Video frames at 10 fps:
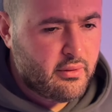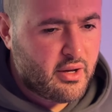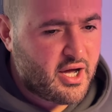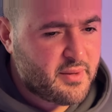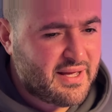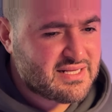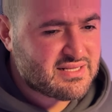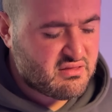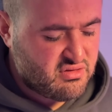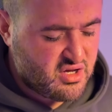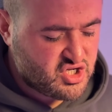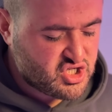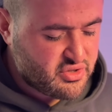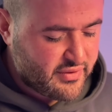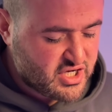iPad 3rd
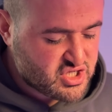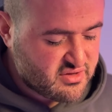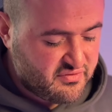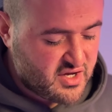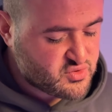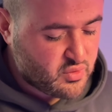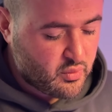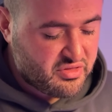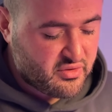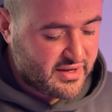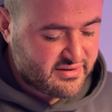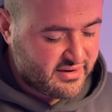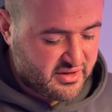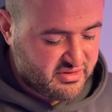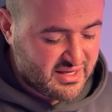generation, the first one with the Retina,
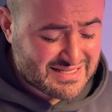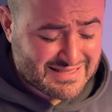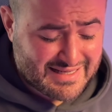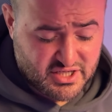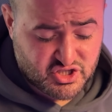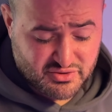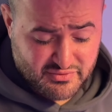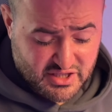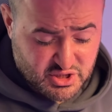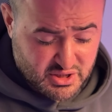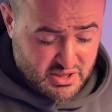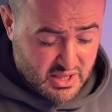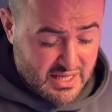I think it's 2nd generation.